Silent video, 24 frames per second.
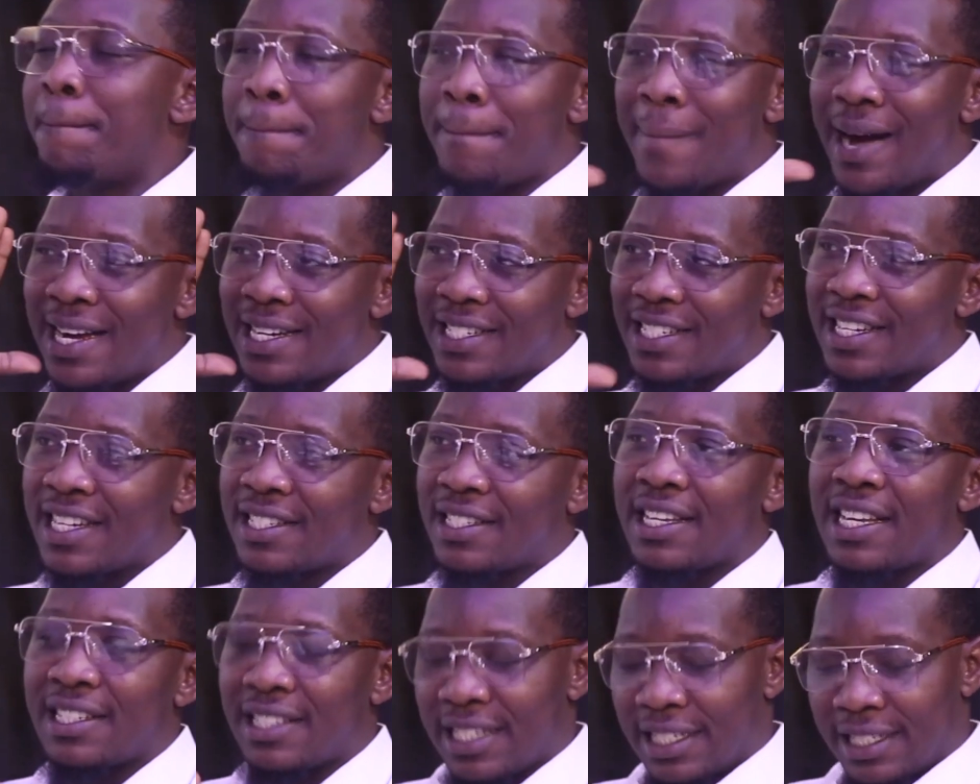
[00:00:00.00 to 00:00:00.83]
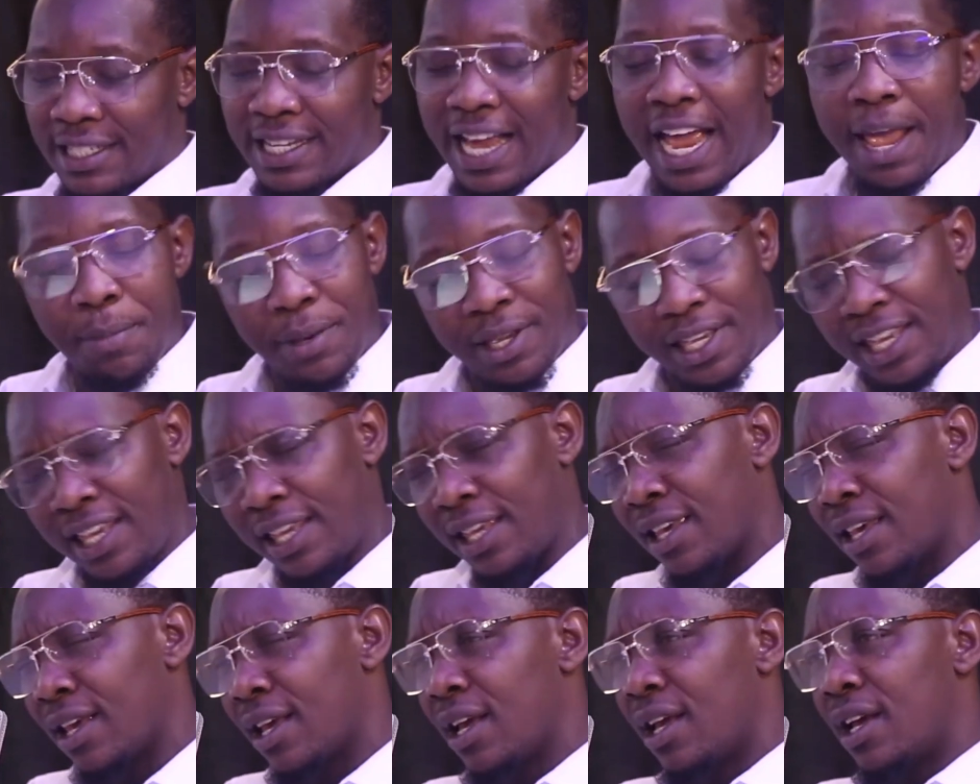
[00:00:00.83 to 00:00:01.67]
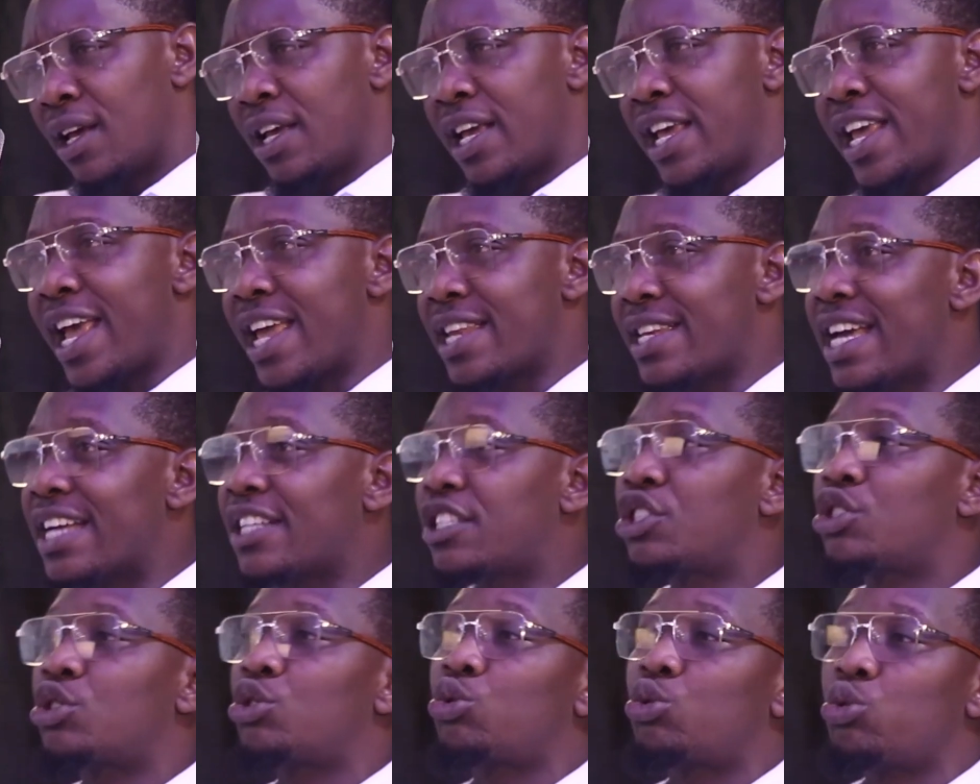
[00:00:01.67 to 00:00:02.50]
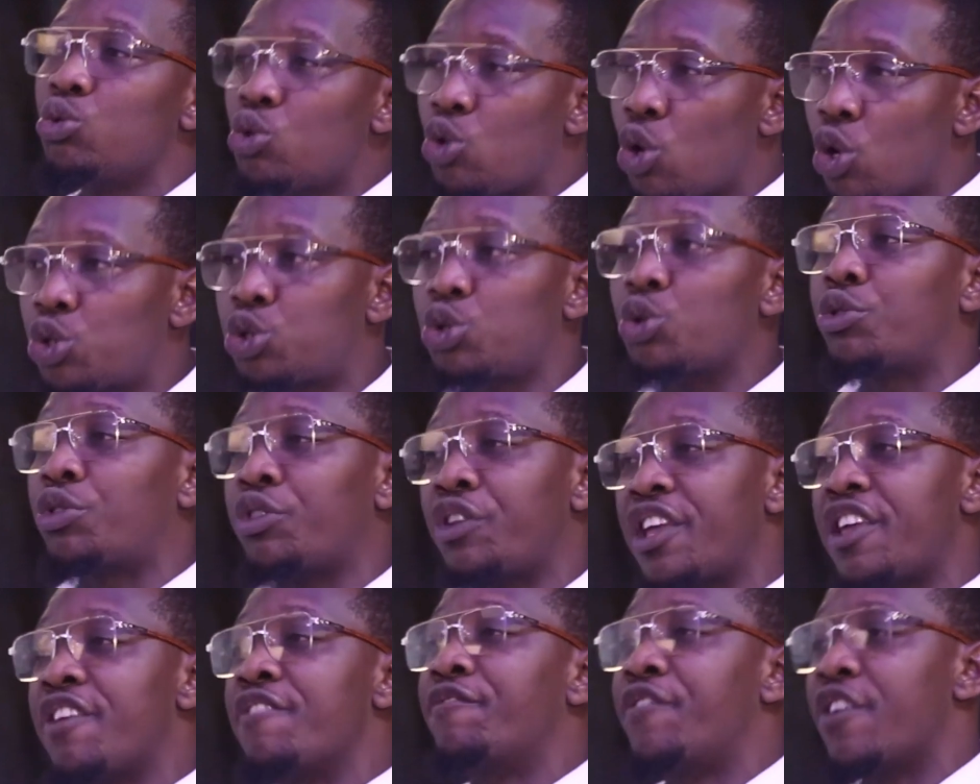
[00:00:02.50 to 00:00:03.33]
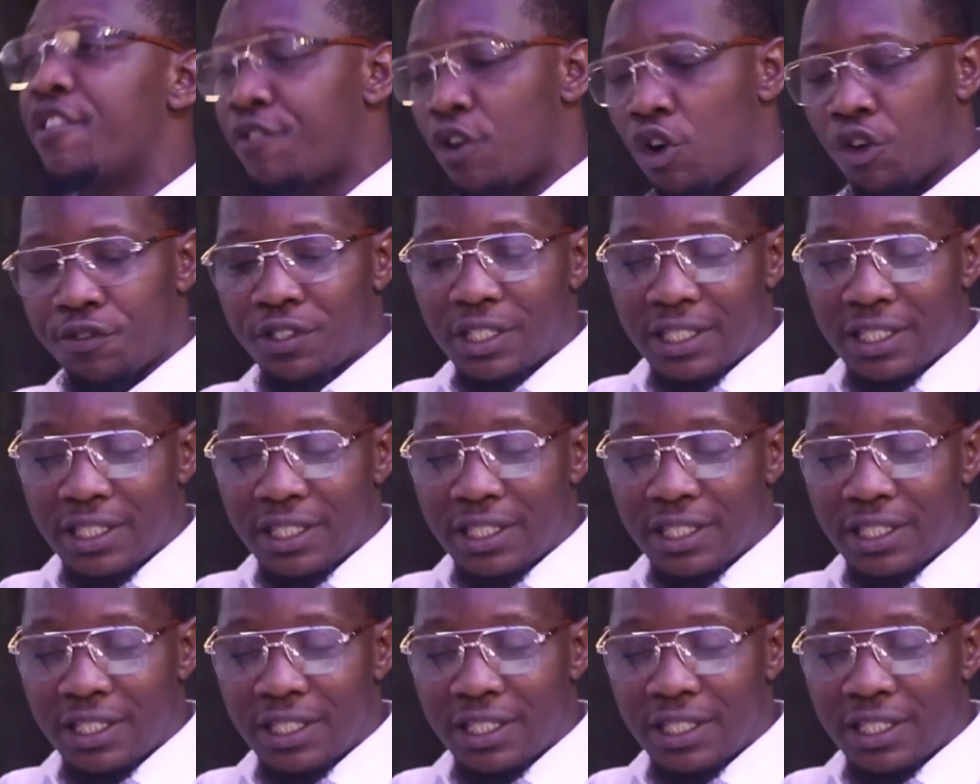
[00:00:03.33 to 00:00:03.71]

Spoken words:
Manchester City. IBK, he ended 2-3 in favor of